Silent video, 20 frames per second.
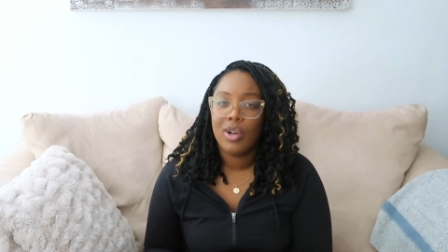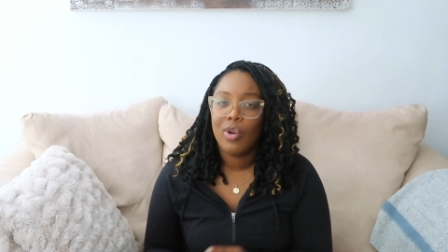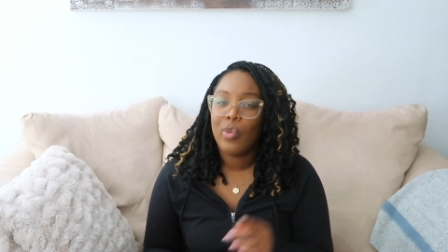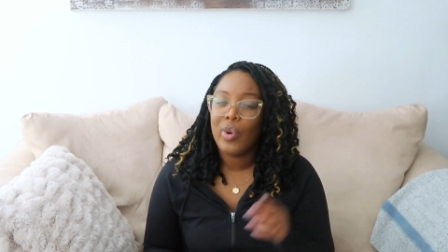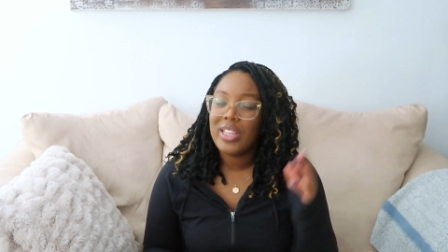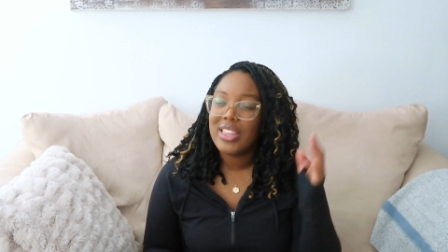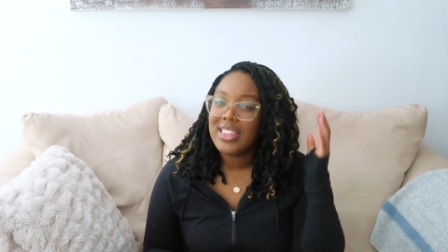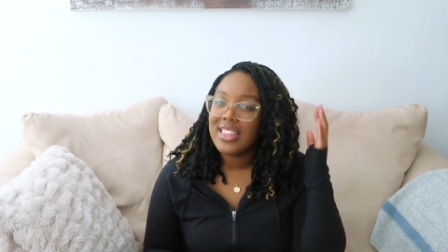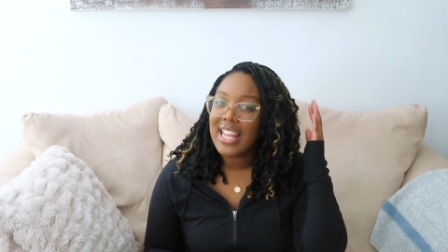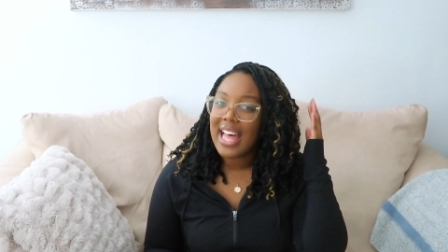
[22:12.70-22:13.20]

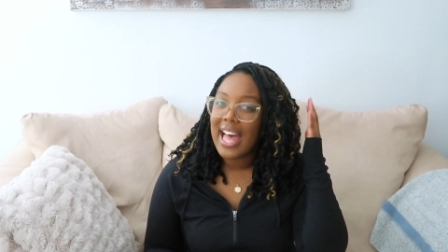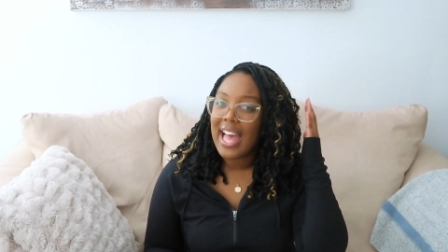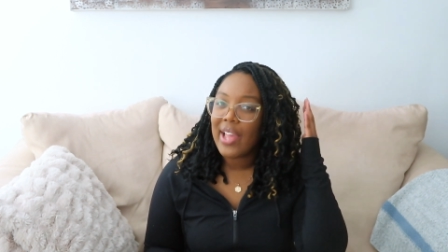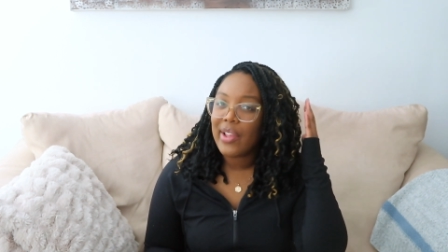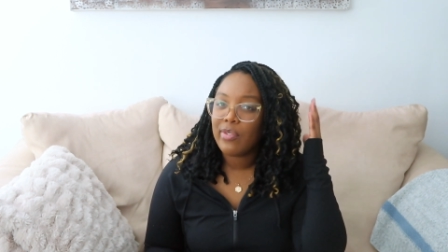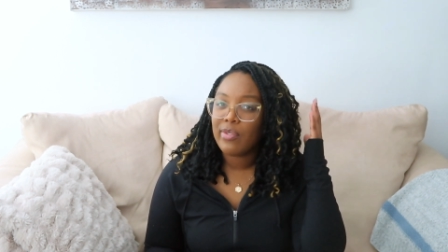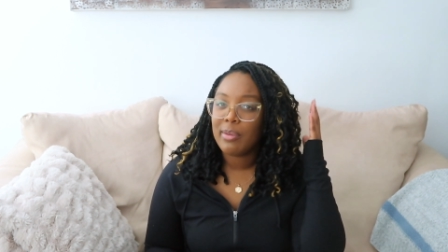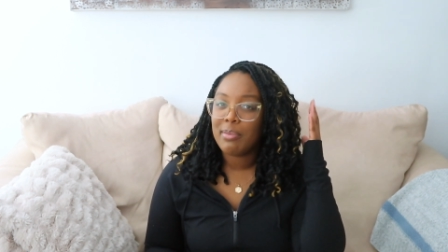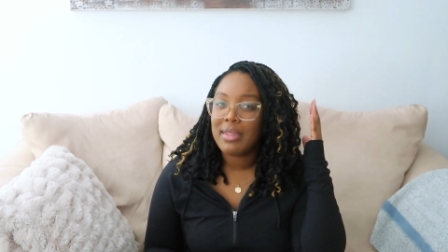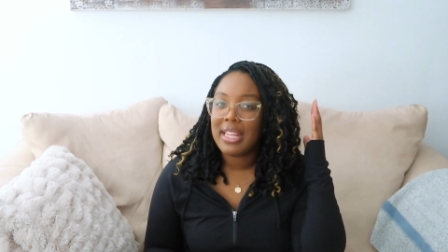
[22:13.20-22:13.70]
What
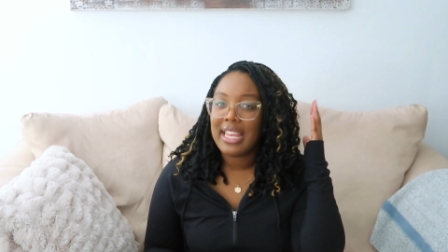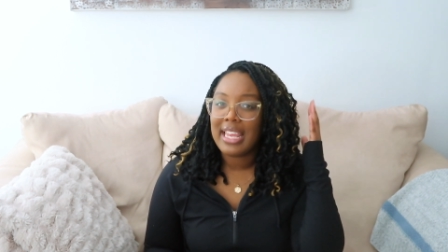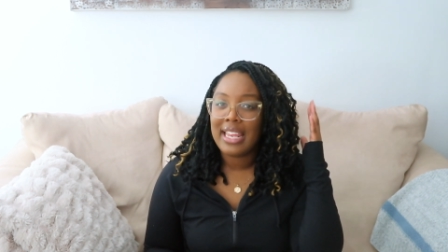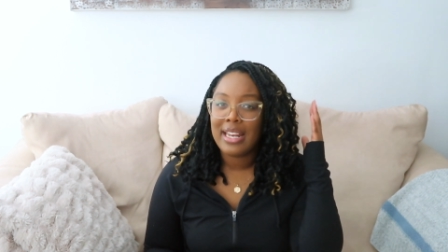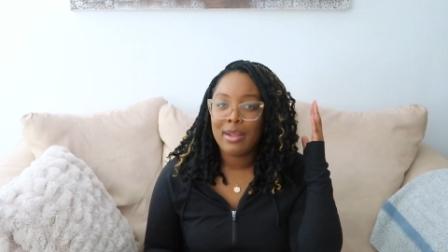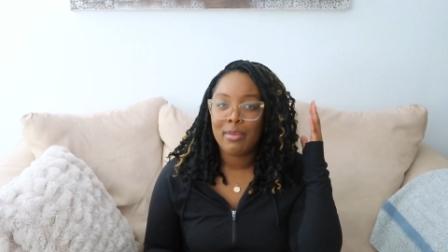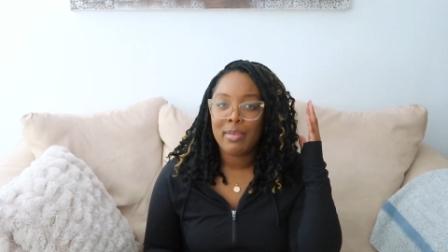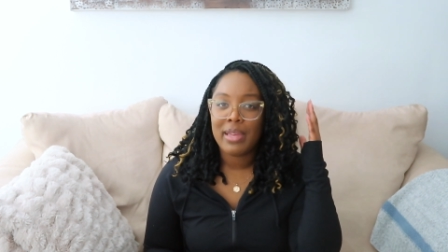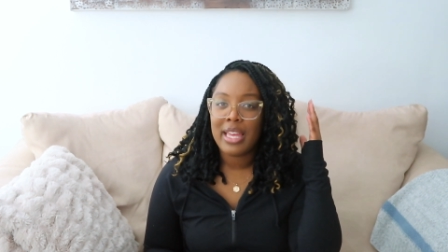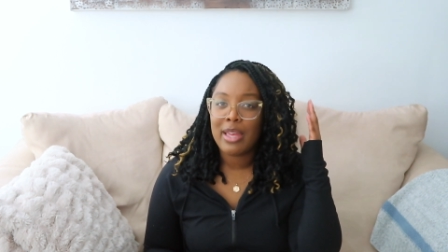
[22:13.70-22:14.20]
lie from the
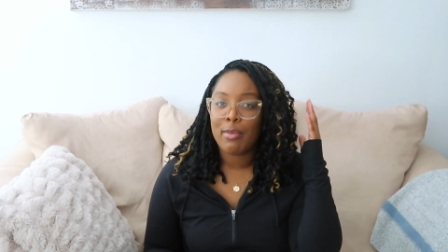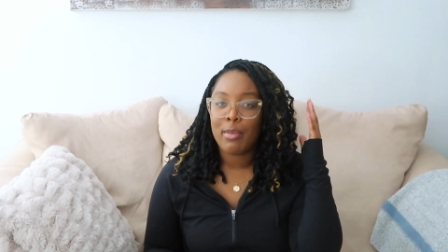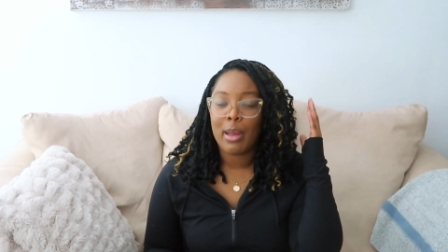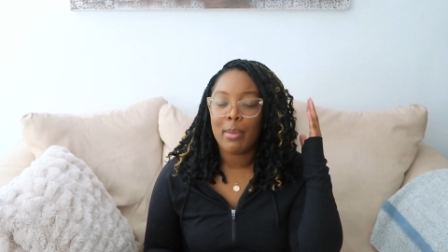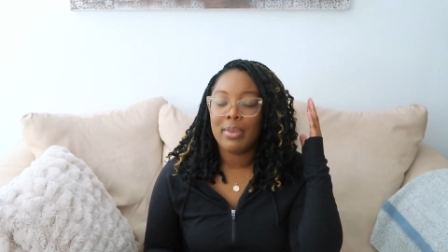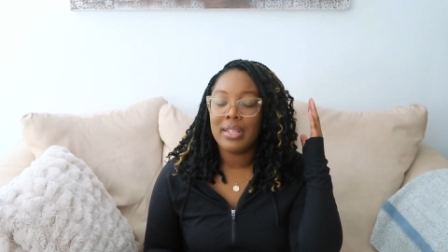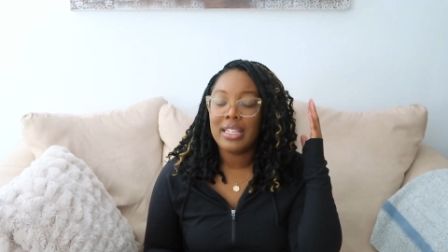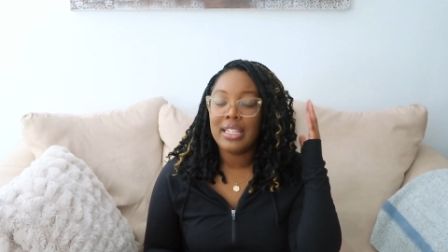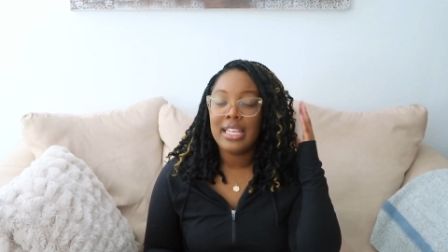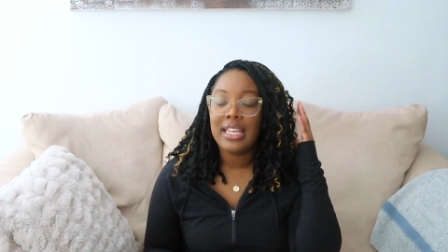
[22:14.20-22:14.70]
enemy am I
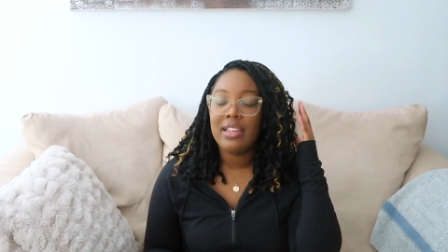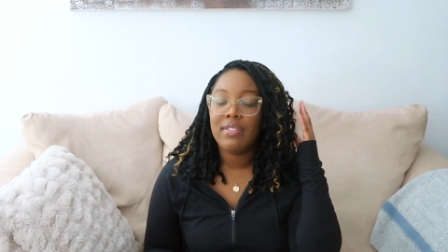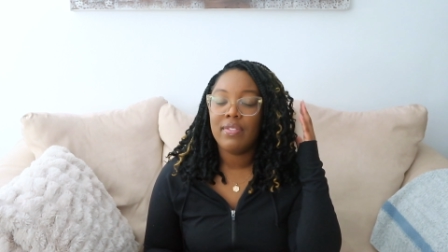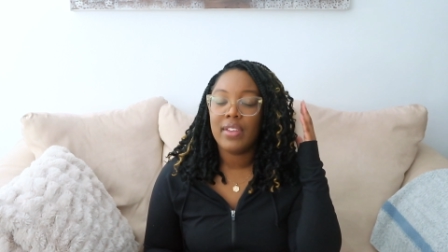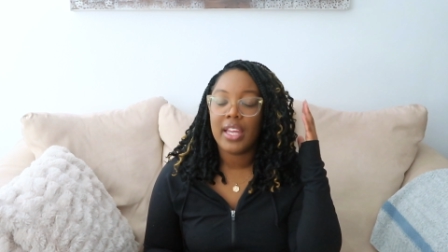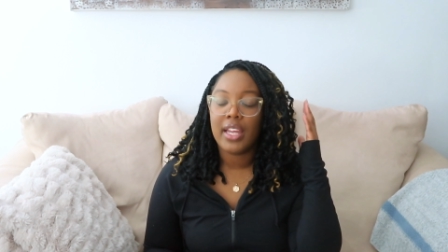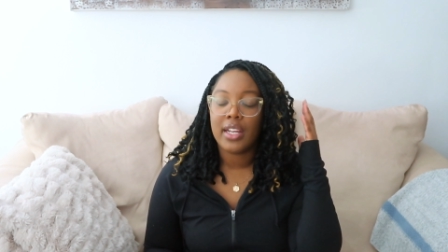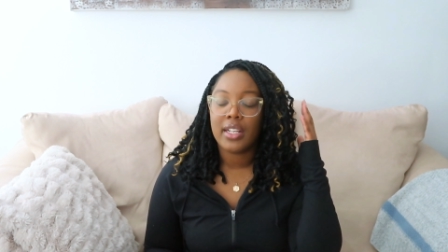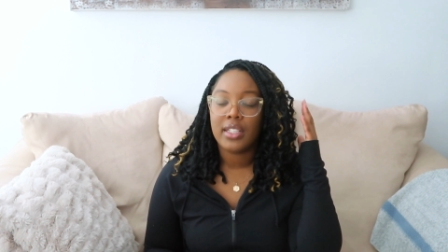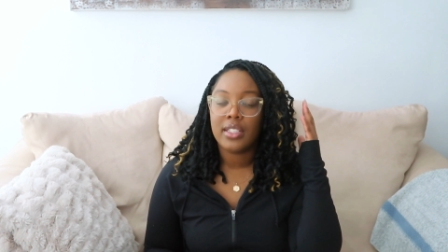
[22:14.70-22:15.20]

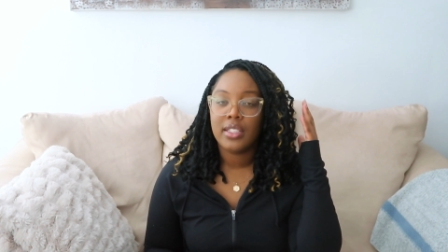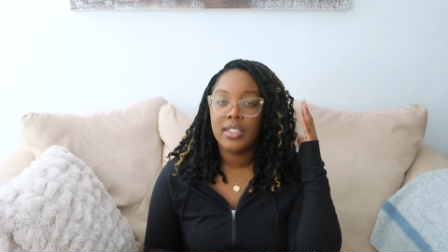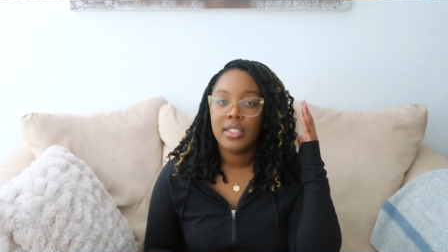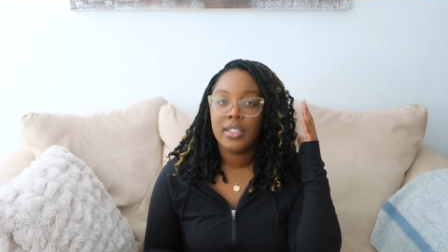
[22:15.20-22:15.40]
believing?